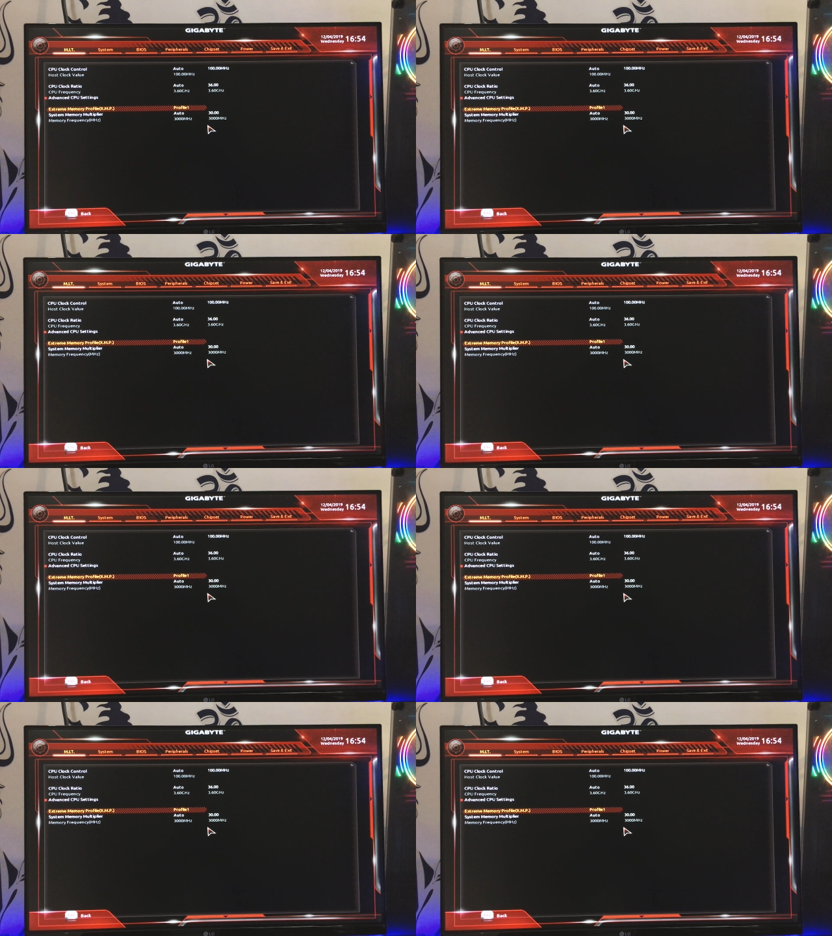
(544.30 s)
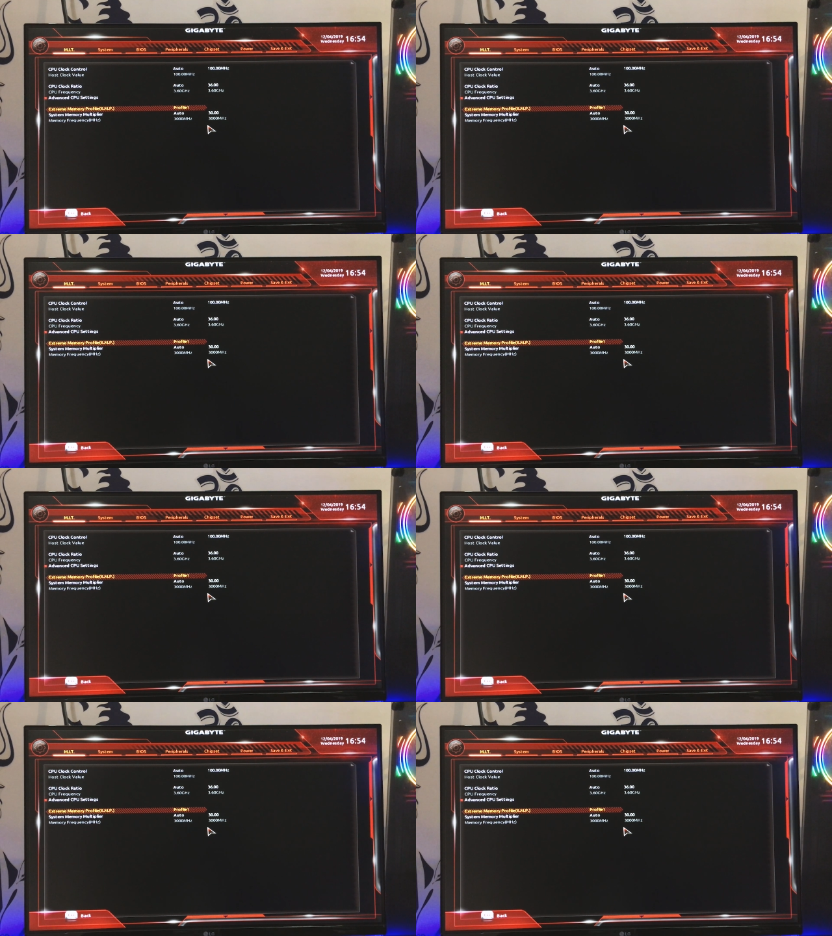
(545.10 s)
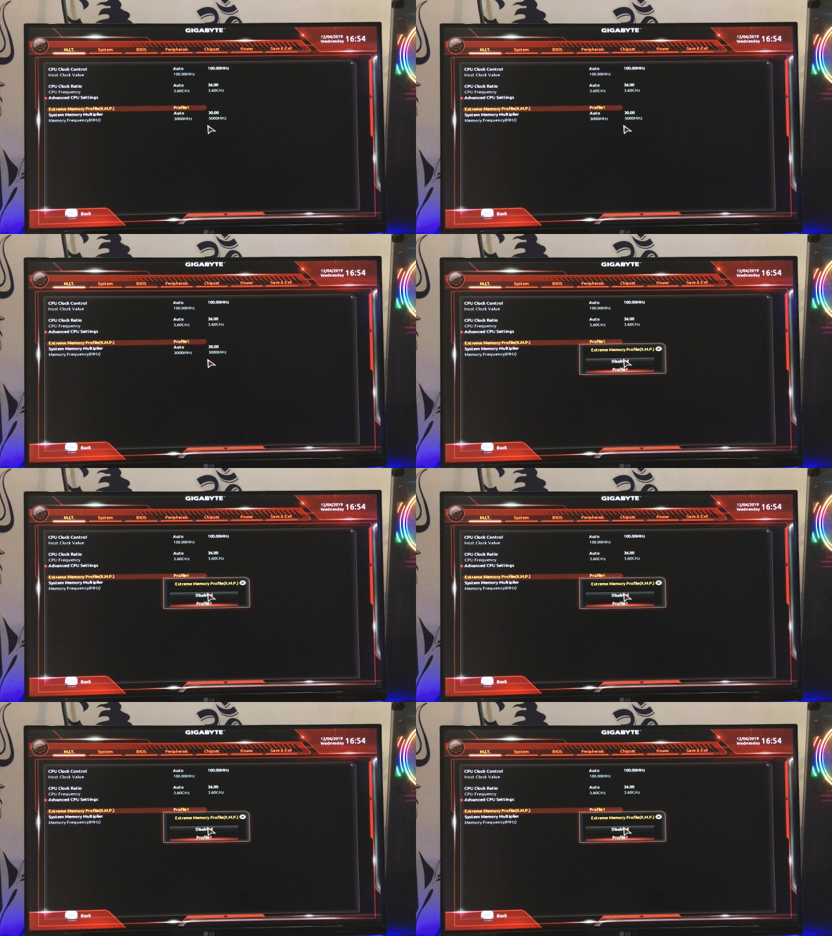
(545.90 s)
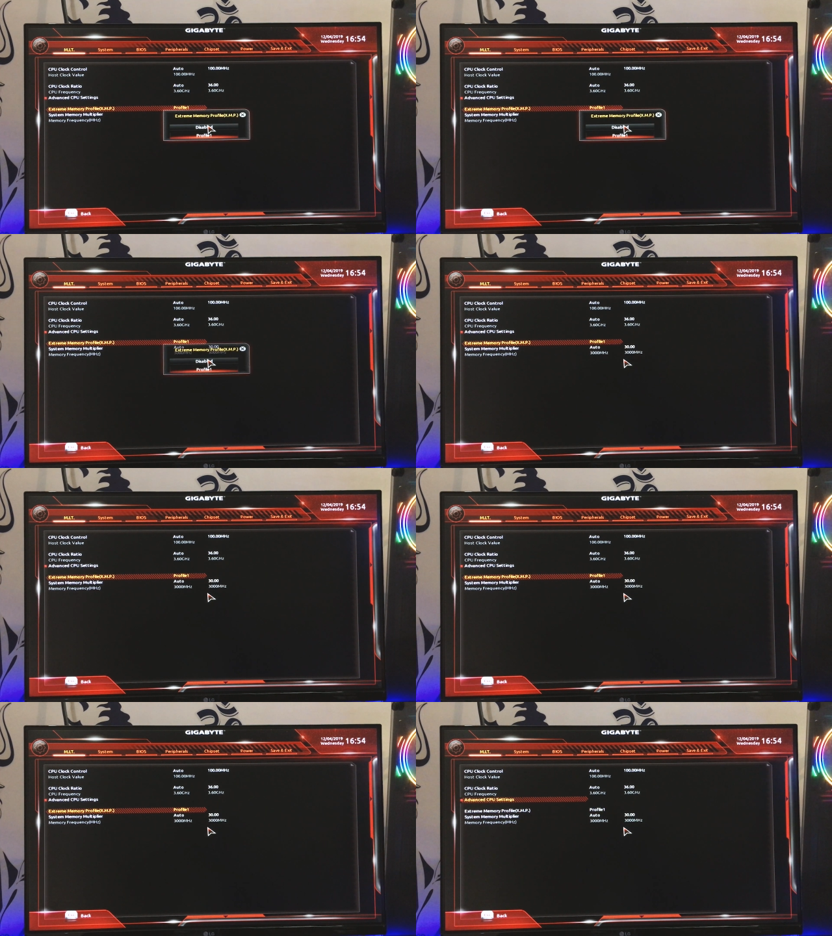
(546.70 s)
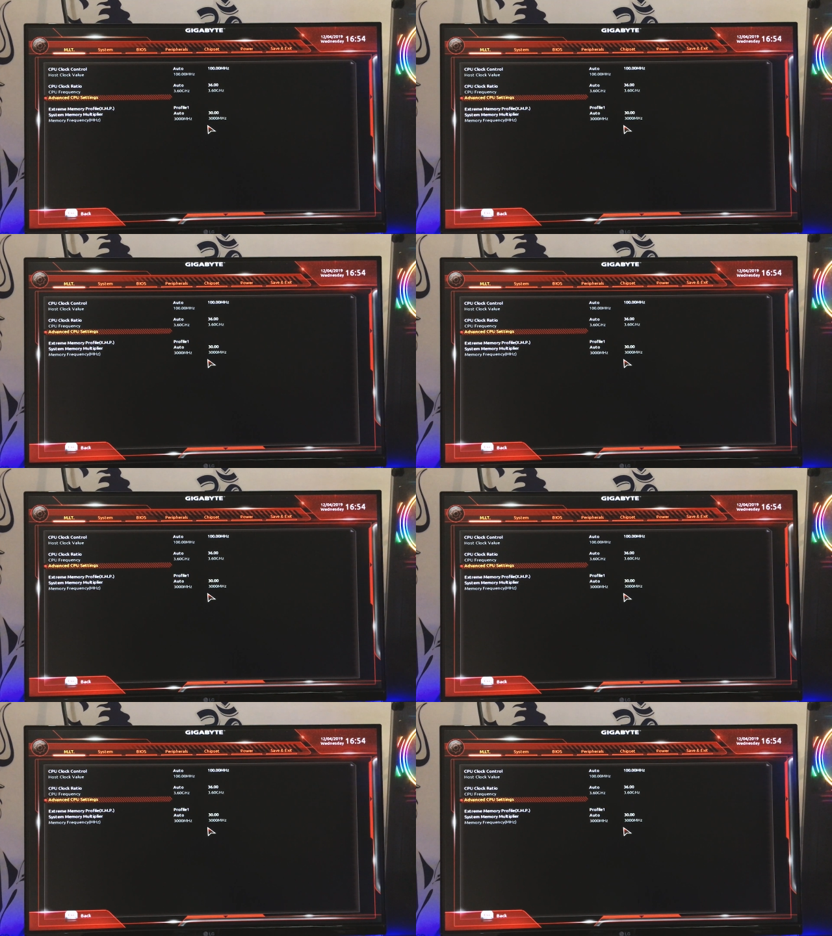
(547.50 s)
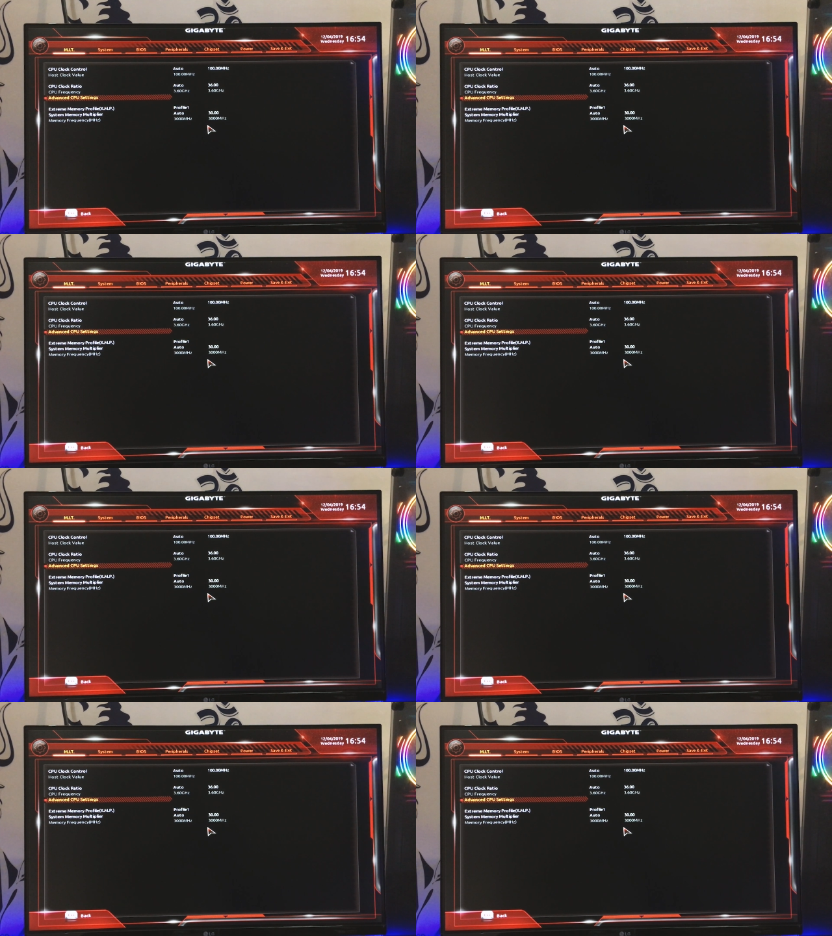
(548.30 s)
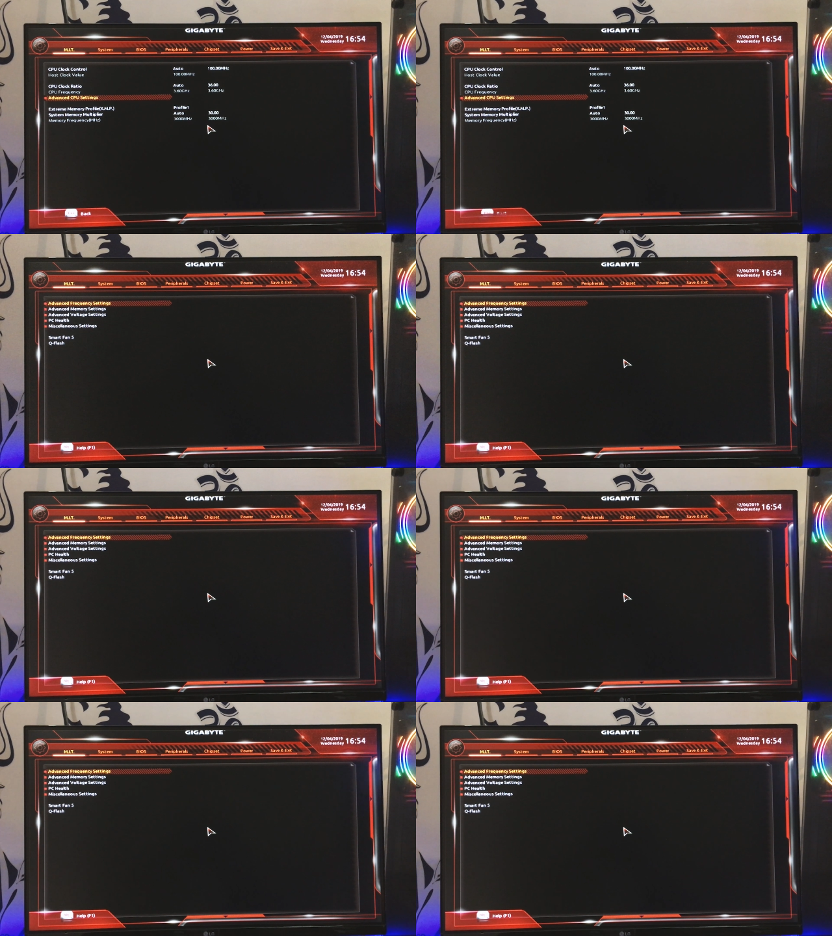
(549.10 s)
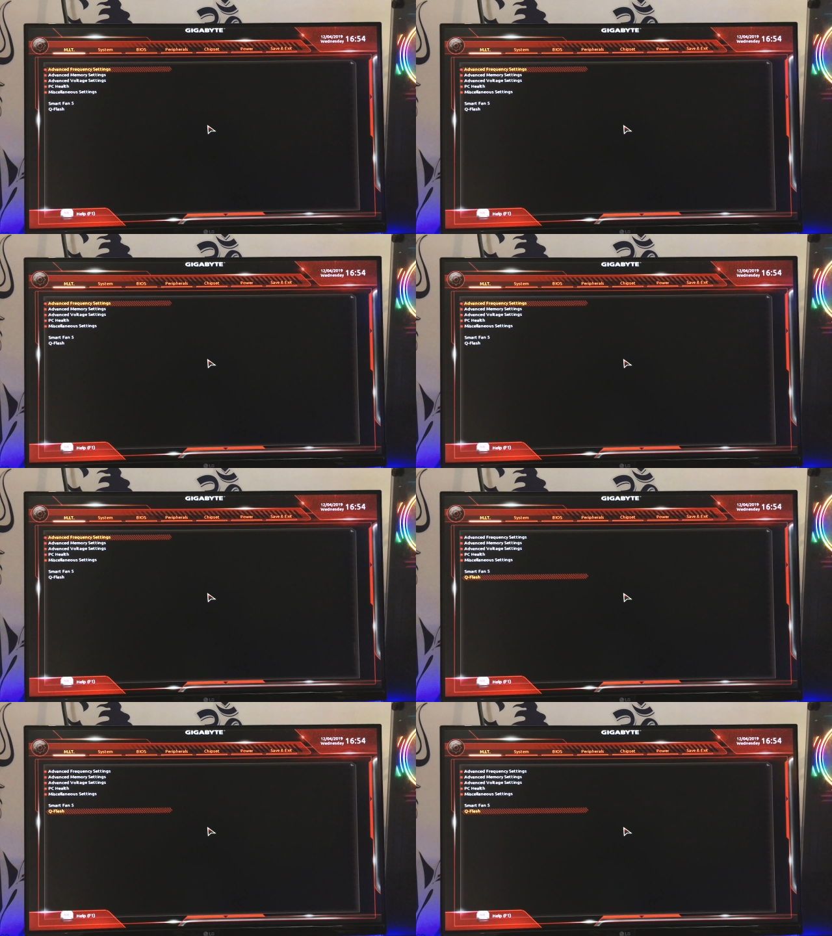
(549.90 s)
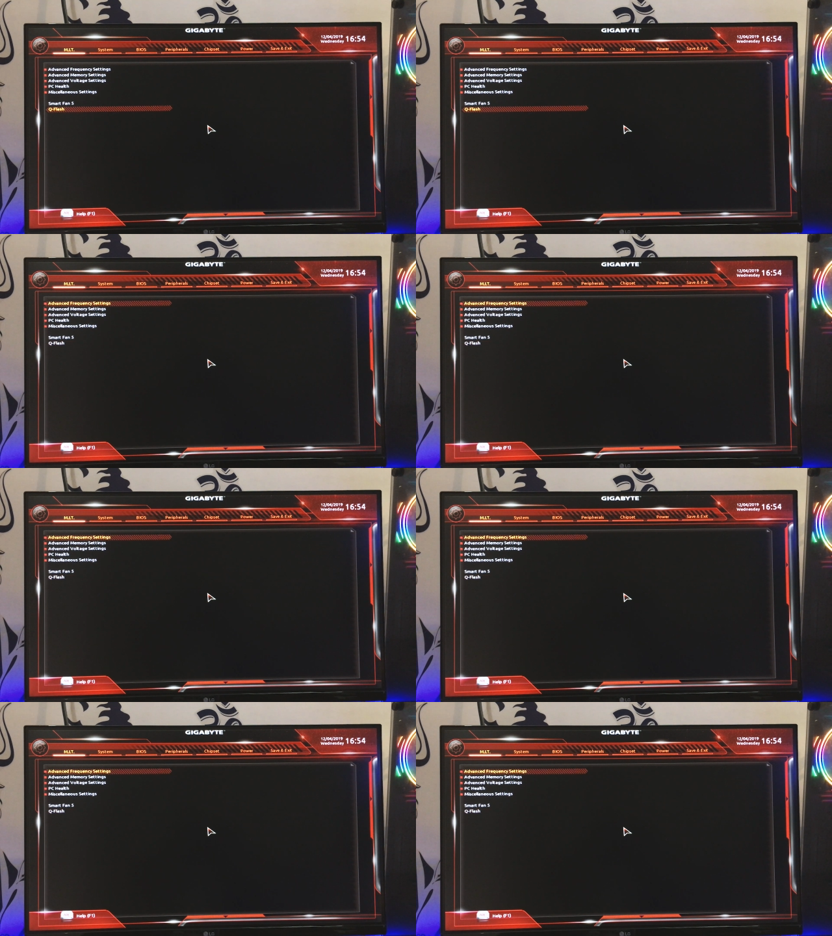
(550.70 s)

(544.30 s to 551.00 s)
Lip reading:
Nobody's mouth can be seen.